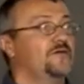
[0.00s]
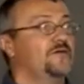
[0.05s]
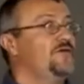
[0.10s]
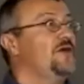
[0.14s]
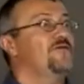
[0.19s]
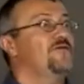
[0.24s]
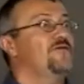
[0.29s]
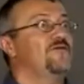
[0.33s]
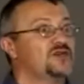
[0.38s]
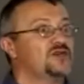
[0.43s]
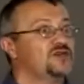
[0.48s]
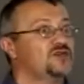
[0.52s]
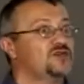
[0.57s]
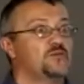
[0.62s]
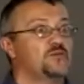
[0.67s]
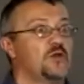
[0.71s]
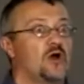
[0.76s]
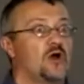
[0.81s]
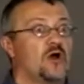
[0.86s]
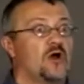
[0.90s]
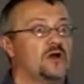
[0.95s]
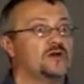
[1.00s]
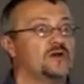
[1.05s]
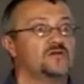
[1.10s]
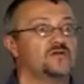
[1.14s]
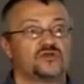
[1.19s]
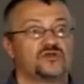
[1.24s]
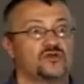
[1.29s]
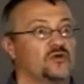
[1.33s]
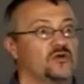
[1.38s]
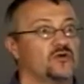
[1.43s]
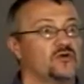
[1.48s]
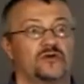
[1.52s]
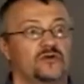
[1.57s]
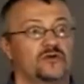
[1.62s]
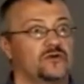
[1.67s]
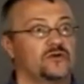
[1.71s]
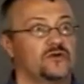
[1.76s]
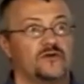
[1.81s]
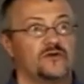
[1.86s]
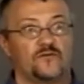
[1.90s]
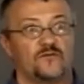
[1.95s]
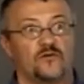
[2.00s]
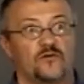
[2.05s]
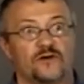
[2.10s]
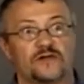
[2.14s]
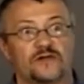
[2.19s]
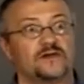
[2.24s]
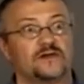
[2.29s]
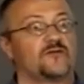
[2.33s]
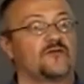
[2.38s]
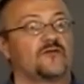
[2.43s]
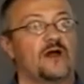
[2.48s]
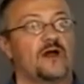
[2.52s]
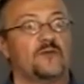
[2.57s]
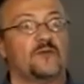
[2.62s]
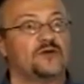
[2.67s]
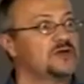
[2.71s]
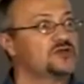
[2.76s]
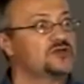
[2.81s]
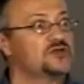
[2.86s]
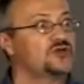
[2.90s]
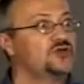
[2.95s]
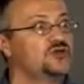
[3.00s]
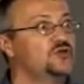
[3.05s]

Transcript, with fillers: if you have vegetable gardens or, you know, you've worked in crop production,